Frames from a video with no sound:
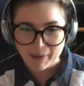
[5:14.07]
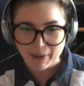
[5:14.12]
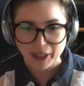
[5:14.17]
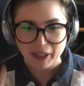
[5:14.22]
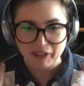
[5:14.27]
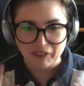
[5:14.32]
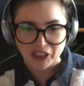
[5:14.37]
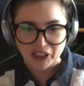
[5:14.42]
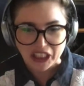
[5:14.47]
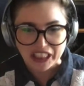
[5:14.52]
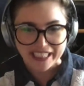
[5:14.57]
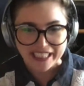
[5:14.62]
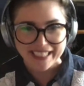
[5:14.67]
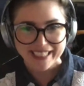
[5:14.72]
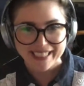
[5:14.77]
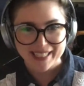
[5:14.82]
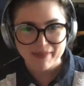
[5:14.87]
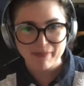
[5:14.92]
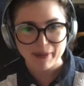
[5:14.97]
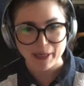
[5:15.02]
I love looking
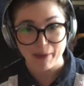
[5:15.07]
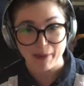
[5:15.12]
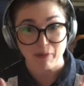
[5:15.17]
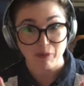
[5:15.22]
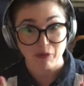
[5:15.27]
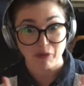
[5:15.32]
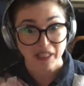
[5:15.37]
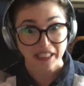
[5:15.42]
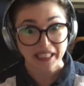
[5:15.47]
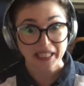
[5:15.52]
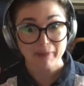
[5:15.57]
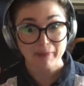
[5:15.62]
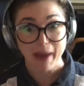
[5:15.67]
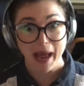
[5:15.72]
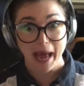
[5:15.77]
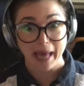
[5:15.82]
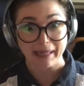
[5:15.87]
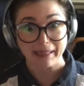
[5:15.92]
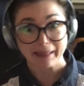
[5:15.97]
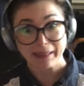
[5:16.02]
at them, but I'm really
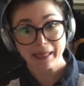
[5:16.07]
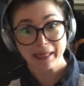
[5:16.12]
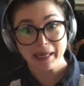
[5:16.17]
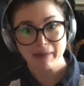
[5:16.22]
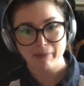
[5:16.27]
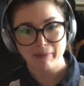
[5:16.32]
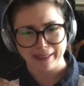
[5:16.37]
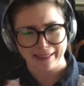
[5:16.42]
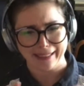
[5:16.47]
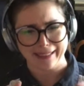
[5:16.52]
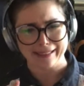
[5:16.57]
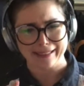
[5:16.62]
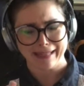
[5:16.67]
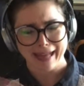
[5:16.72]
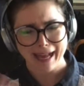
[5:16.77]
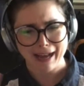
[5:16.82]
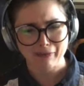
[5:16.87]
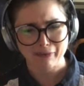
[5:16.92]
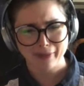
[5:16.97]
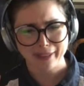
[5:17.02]
bad at them and like
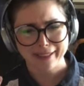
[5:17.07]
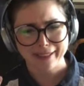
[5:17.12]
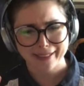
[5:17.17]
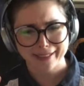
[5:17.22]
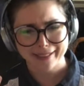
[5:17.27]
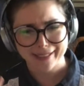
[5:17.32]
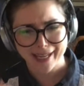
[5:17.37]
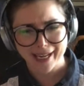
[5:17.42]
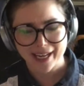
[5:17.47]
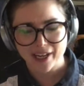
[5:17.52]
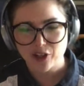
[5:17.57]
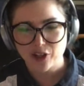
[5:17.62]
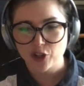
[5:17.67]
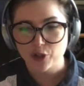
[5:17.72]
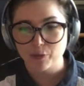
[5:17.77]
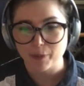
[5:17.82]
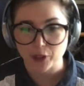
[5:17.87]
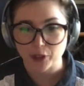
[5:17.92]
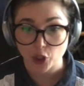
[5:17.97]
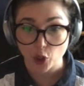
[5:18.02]
not really
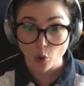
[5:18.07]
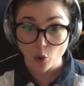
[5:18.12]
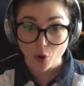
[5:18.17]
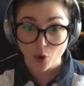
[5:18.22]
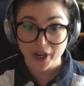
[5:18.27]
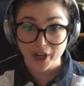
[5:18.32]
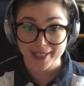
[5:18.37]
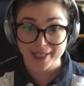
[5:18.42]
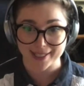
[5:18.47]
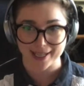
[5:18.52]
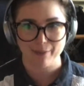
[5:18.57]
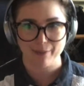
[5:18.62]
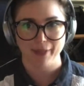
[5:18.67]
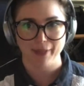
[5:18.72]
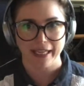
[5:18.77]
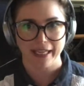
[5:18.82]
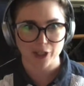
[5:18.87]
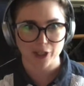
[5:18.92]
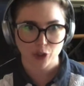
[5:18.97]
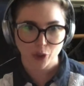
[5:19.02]
engaged. But toys, I'm
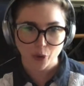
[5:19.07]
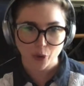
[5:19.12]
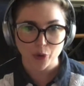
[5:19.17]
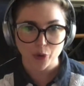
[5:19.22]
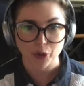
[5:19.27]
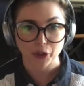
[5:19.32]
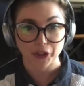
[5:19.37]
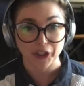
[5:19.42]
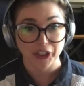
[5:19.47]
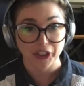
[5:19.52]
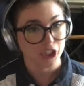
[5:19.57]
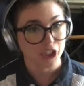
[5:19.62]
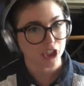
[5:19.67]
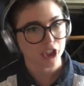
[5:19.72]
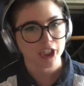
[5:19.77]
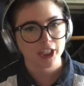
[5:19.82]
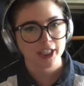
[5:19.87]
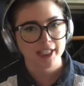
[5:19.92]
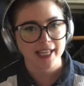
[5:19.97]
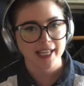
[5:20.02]
like a total
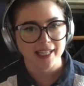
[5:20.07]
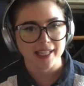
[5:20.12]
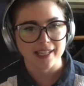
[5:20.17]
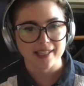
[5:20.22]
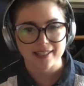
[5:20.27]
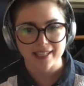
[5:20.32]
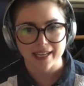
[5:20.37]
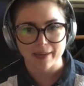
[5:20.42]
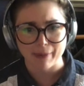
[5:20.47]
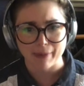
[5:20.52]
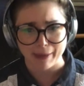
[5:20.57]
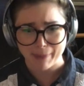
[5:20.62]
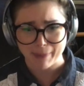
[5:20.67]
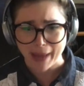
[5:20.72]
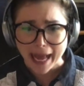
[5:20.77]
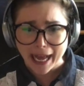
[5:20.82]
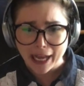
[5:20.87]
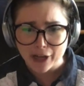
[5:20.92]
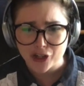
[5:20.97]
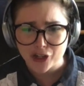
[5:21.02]
nerd and it's like my
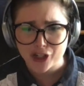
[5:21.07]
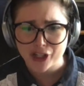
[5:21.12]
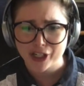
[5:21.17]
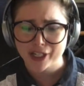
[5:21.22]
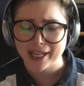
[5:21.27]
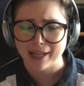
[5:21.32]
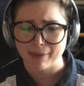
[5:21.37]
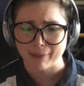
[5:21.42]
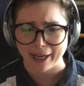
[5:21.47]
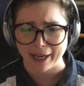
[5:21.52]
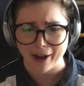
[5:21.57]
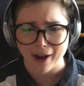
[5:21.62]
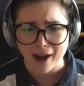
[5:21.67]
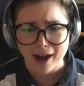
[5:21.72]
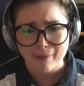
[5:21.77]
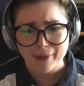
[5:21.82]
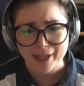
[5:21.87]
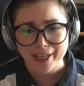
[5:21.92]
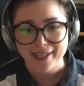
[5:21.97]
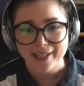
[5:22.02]
passion and my
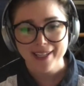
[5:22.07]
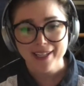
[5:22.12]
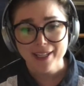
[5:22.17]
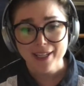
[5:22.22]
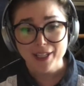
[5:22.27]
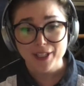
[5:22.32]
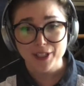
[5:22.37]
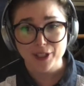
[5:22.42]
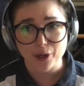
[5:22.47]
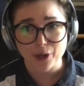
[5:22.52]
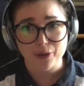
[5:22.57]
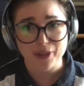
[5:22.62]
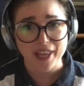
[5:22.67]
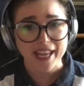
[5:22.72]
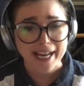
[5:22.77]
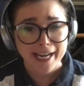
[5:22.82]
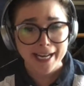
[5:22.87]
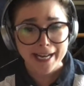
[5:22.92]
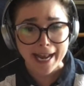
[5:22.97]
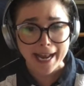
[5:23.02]
hobby. So they
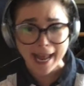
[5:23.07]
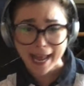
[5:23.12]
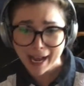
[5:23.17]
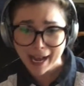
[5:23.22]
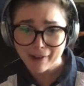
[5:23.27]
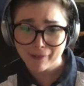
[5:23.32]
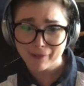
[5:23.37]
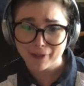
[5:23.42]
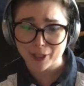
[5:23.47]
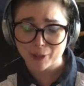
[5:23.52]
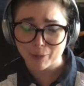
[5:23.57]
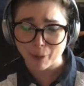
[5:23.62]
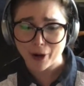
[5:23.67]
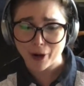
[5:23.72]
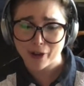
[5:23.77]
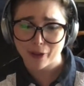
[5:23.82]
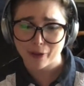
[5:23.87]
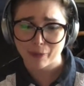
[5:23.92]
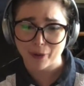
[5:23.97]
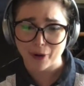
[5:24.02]
didn't have this part
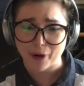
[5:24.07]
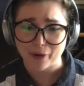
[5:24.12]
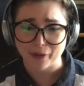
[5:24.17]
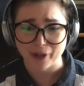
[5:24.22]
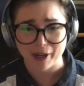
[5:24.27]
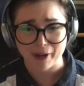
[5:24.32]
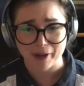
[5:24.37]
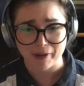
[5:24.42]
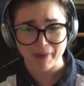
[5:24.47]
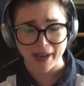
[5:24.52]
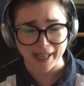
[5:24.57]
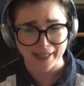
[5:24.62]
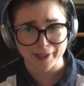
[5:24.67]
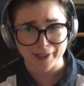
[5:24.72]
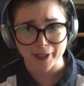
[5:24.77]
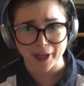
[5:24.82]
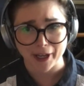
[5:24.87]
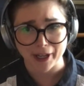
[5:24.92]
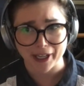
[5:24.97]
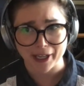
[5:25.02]
of the program at the
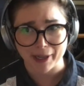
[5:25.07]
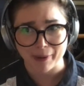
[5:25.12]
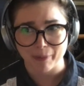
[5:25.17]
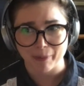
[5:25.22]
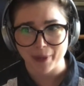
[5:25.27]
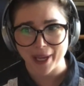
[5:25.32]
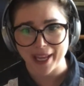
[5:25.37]
time.